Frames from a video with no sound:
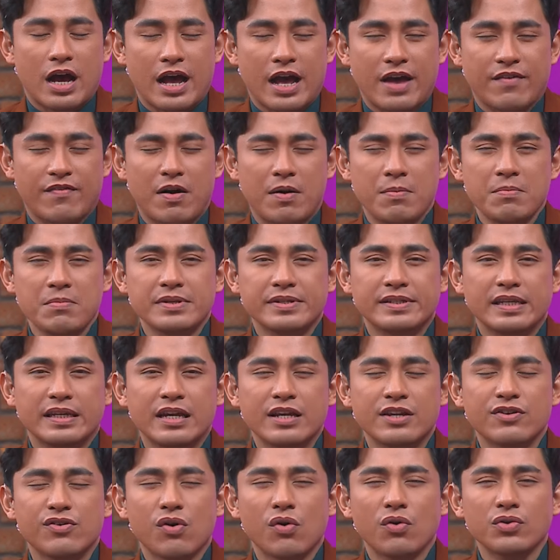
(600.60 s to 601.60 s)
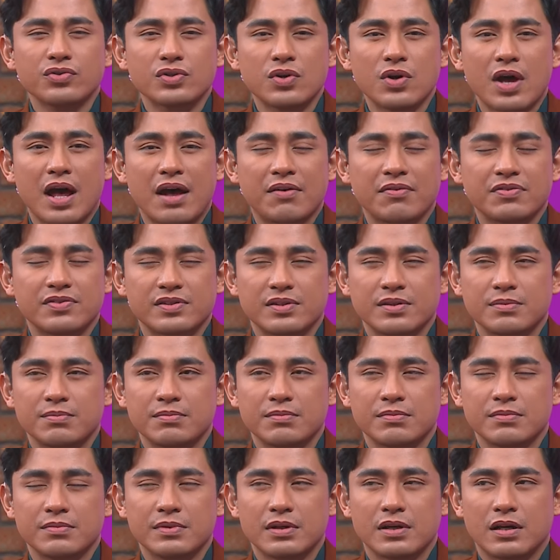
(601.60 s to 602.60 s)
if I'm mistaken, you also have
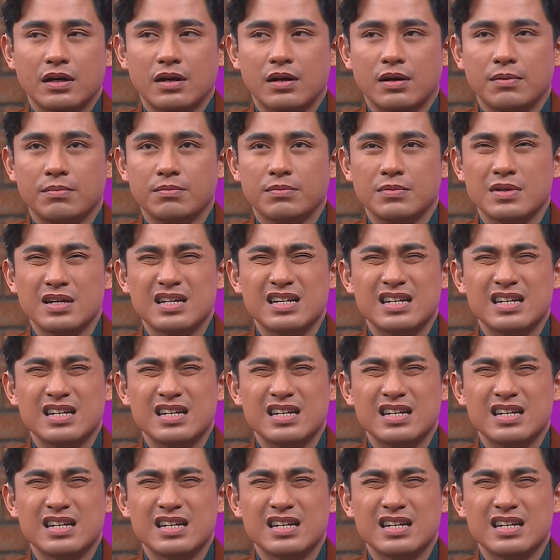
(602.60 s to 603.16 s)
some um,